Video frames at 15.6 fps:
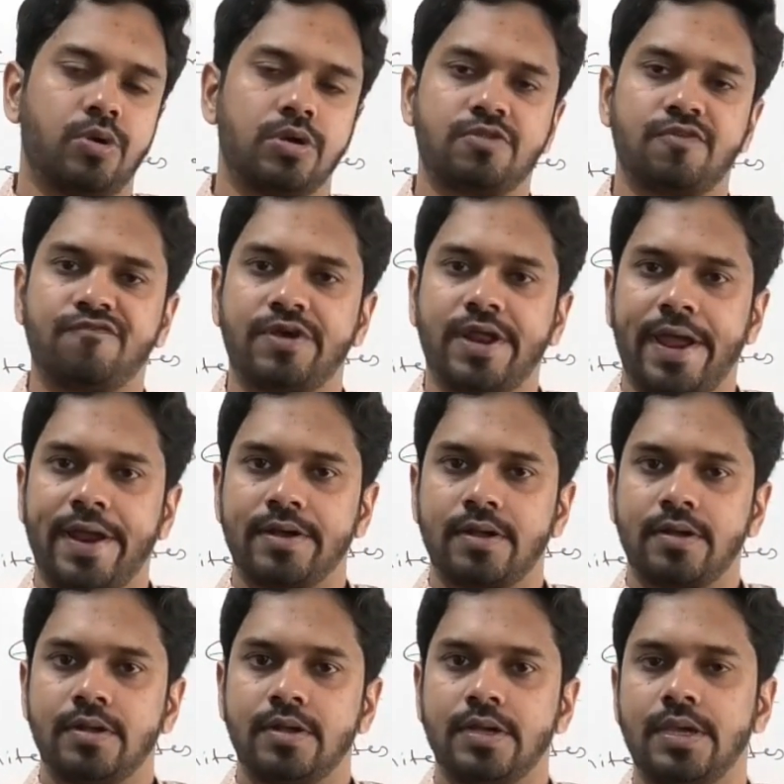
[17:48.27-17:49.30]
of
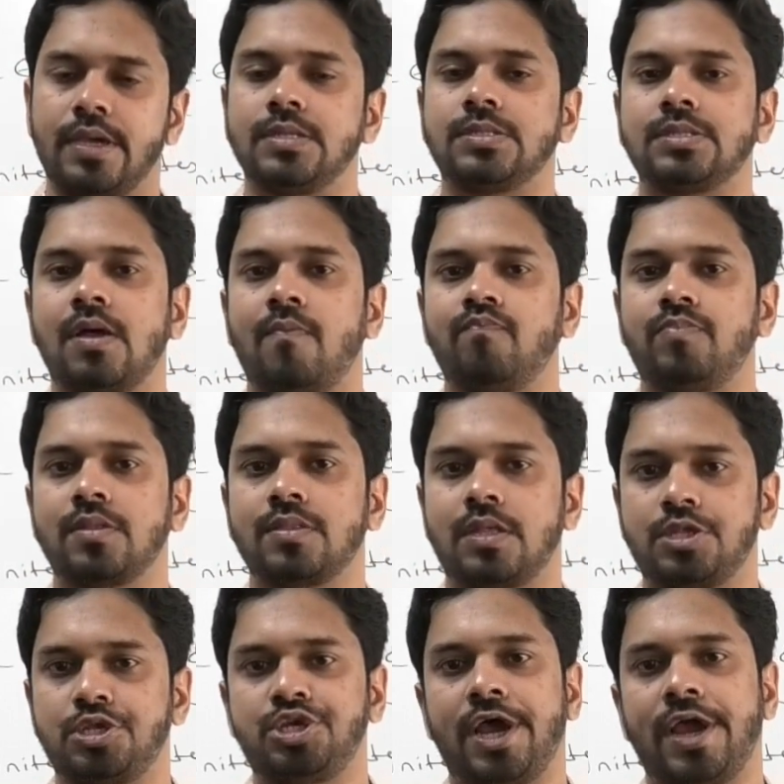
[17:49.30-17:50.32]
debt is something
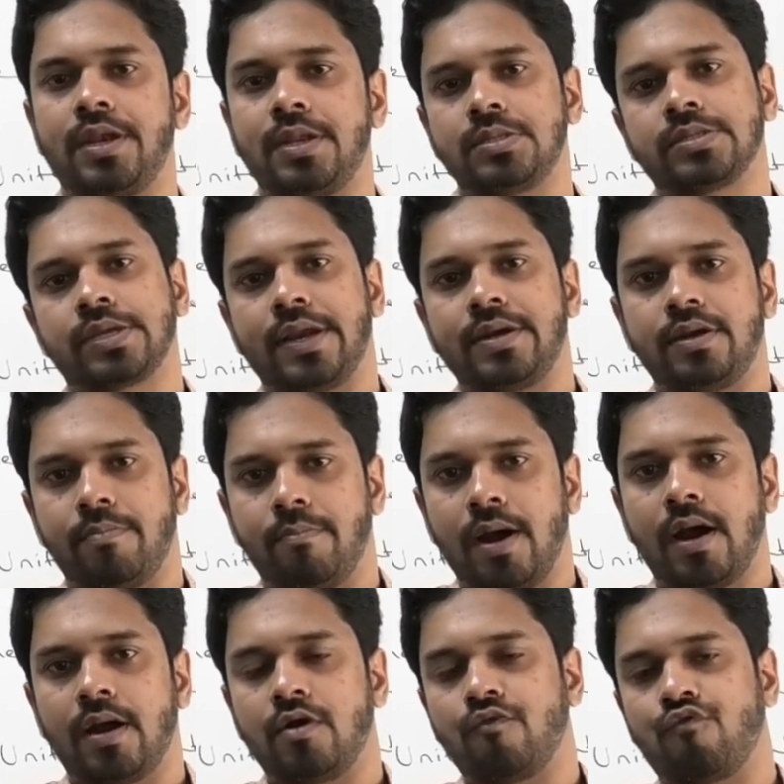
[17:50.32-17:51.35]
that the Chinese can
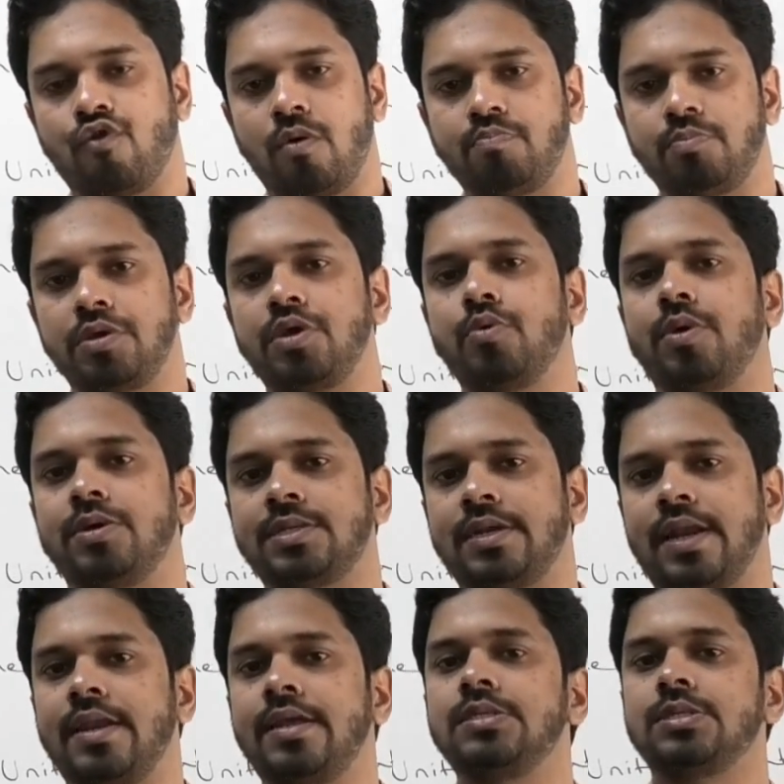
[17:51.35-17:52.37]
demand from the US
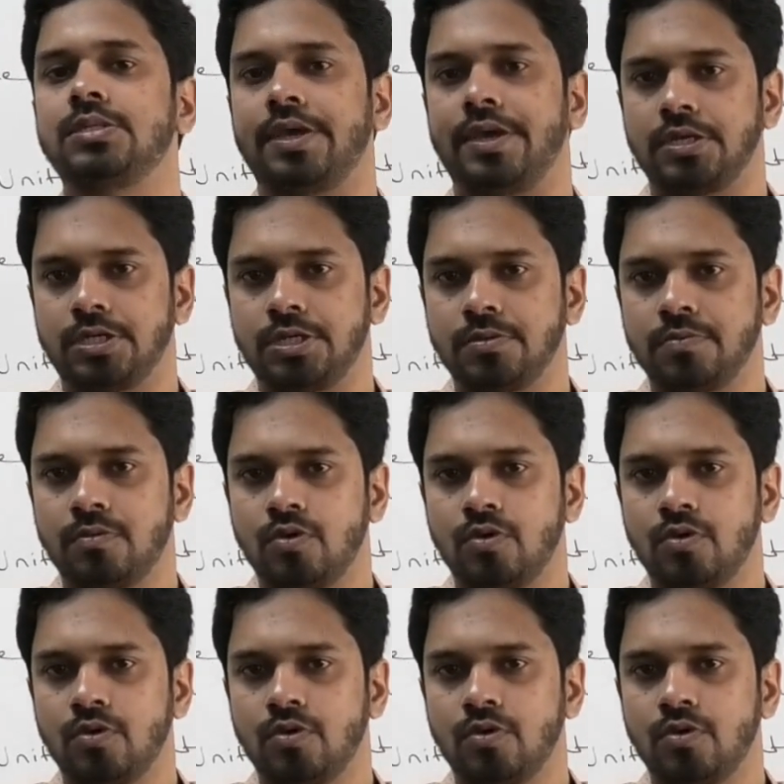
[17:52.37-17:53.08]
at any stage.